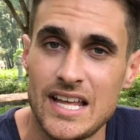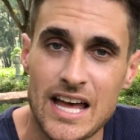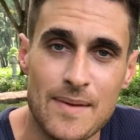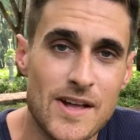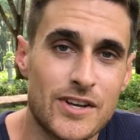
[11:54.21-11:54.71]

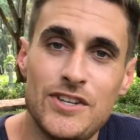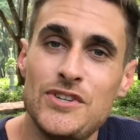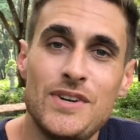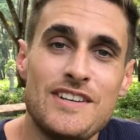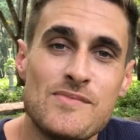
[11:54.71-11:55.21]
I'm not gonna
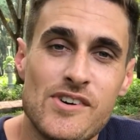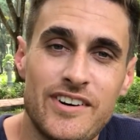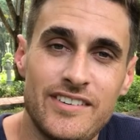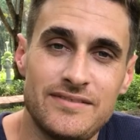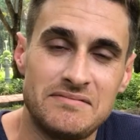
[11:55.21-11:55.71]
do it
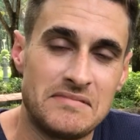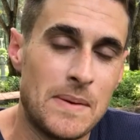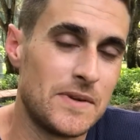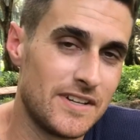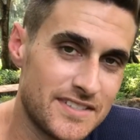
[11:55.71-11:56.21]
anymore.
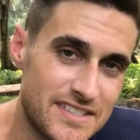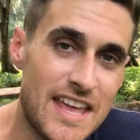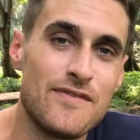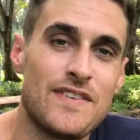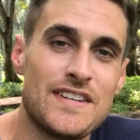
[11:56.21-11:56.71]
I'm gonna
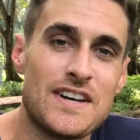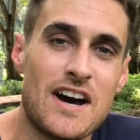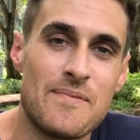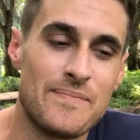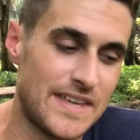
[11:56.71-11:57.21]
stay in
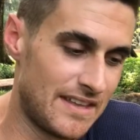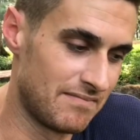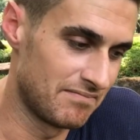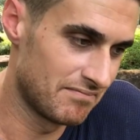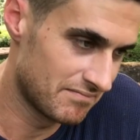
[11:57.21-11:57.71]
Vietnam
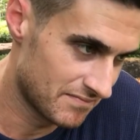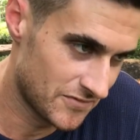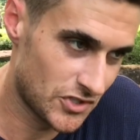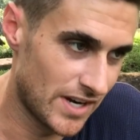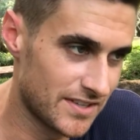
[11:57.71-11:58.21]
and
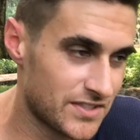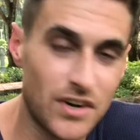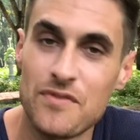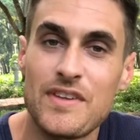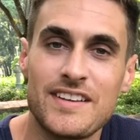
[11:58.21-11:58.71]
try to
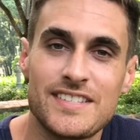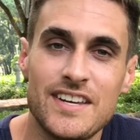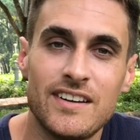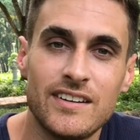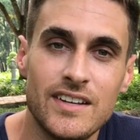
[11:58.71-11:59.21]
start things
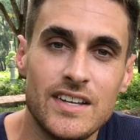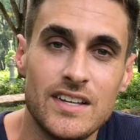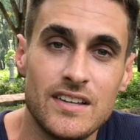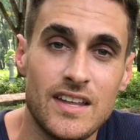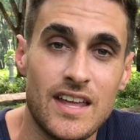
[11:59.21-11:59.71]
here.
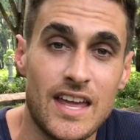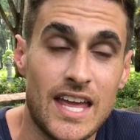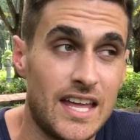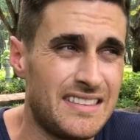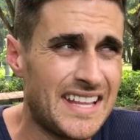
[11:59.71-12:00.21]

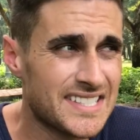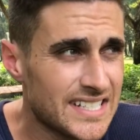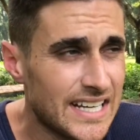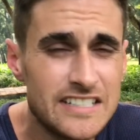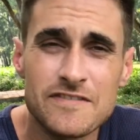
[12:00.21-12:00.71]
And that's
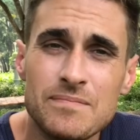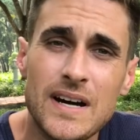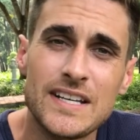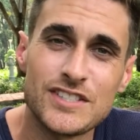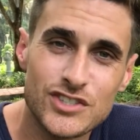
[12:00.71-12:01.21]
kind
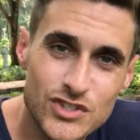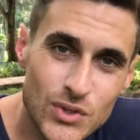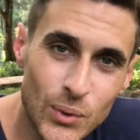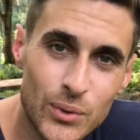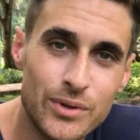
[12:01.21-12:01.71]
my
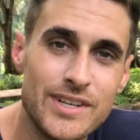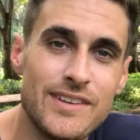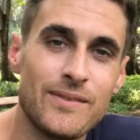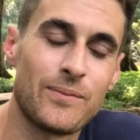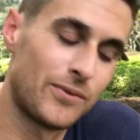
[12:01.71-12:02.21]

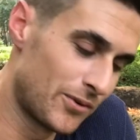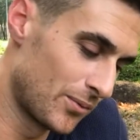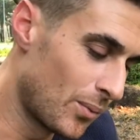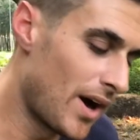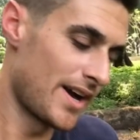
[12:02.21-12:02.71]
story for
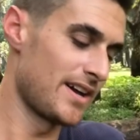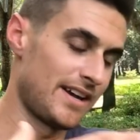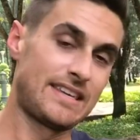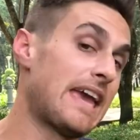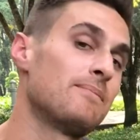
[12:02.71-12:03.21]
why
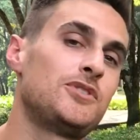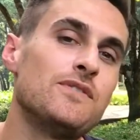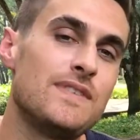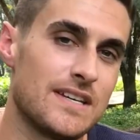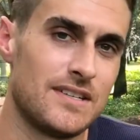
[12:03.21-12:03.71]
I came
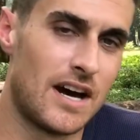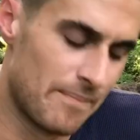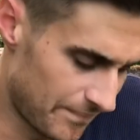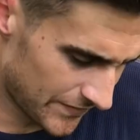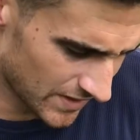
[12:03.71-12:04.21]
to
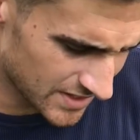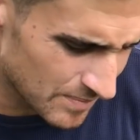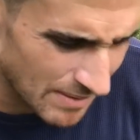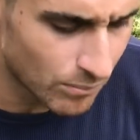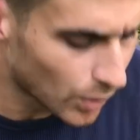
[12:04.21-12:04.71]
Vietnam. There's a
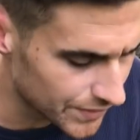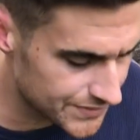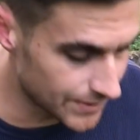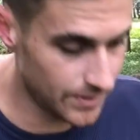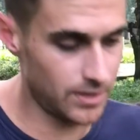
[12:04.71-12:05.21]
bit more
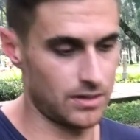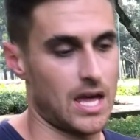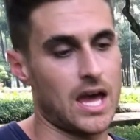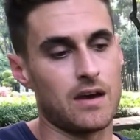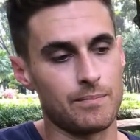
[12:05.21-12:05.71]
to it.
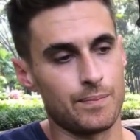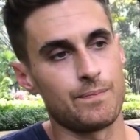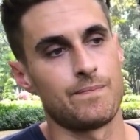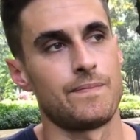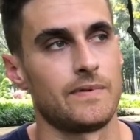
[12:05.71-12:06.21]
I
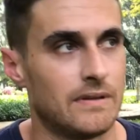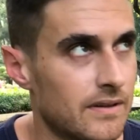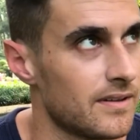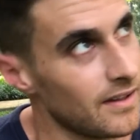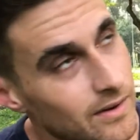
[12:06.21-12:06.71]

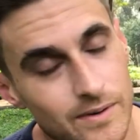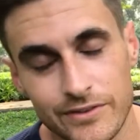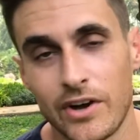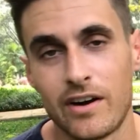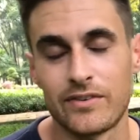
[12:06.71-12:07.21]
don't
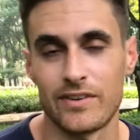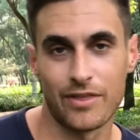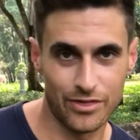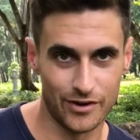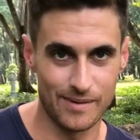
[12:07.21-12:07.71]
want to talk for like
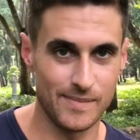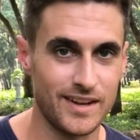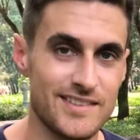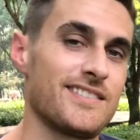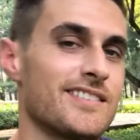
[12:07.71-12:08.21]
30
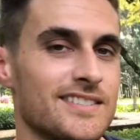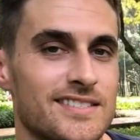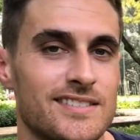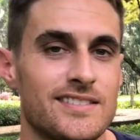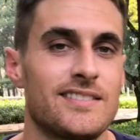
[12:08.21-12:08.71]
minutes.
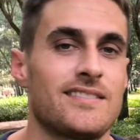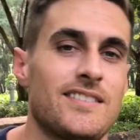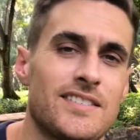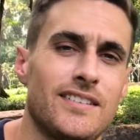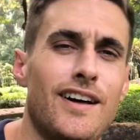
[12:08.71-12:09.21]

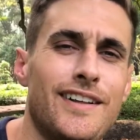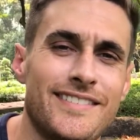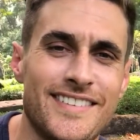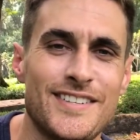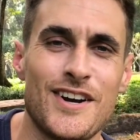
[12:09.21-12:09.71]
There's a lot
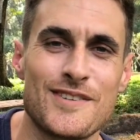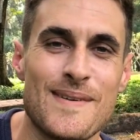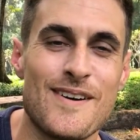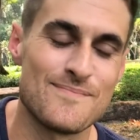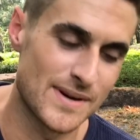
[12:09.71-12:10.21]
to talk
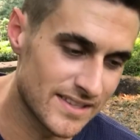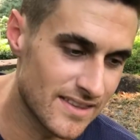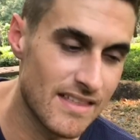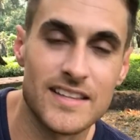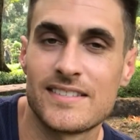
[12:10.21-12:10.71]
about, but
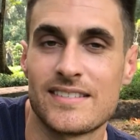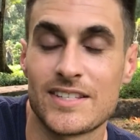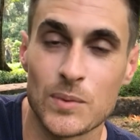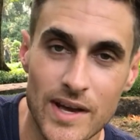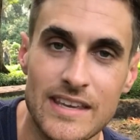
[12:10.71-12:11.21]

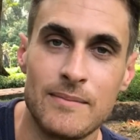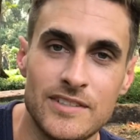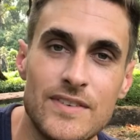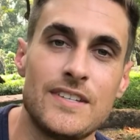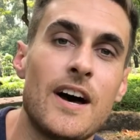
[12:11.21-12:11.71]
that's why I came
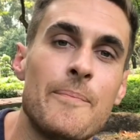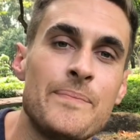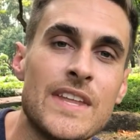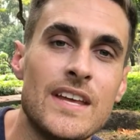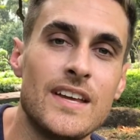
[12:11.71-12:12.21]
to Vietnam.
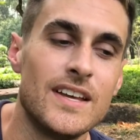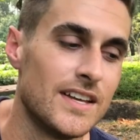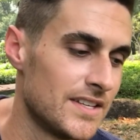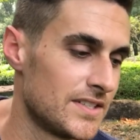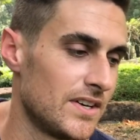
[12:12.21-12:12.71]

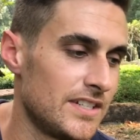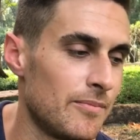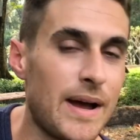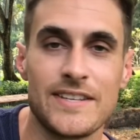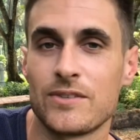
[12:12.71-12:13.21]
So I did a
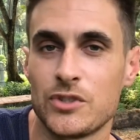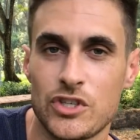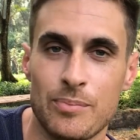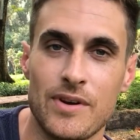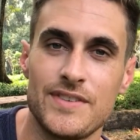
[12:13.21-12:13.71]
bicycle
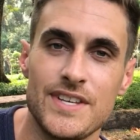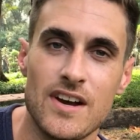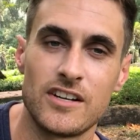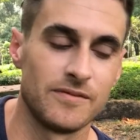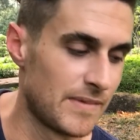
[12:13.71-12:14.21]
trip when I was
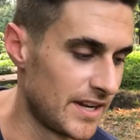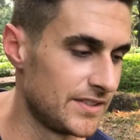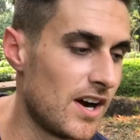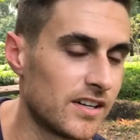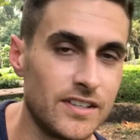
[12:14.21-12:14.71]
young, met a
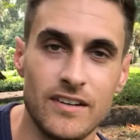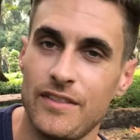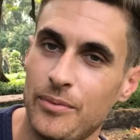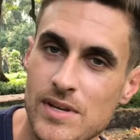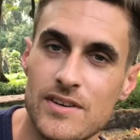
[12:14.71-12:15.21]
doctor
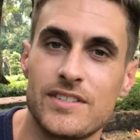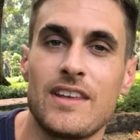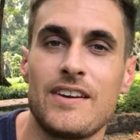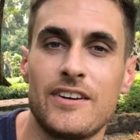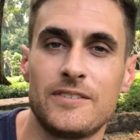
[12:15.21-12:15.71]
3 years
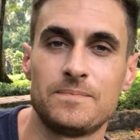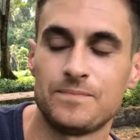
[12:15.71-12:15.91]
later.